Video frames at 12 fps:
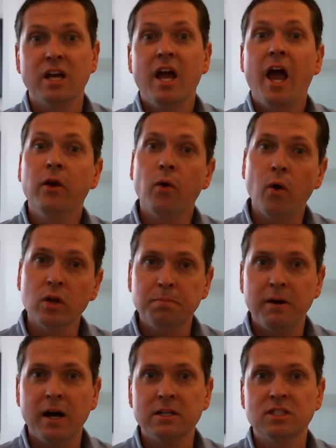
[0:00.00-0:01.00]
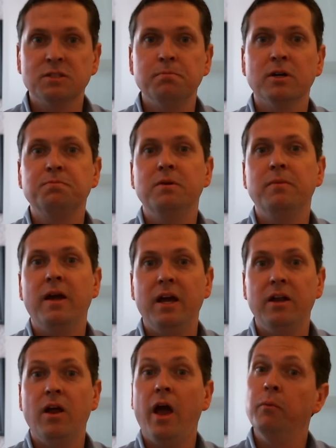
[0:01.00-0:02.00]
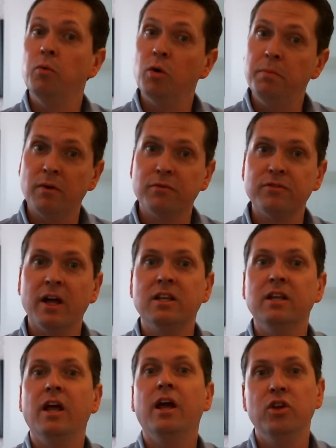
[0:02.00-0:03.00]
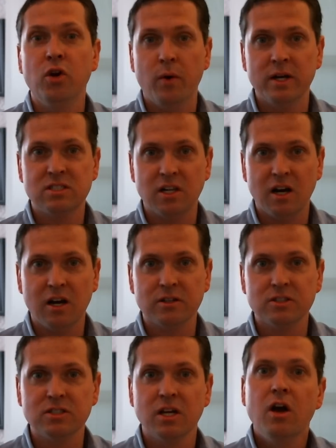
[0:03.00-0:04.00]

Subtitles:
and all deposits must be made and will be reflected in US dollars.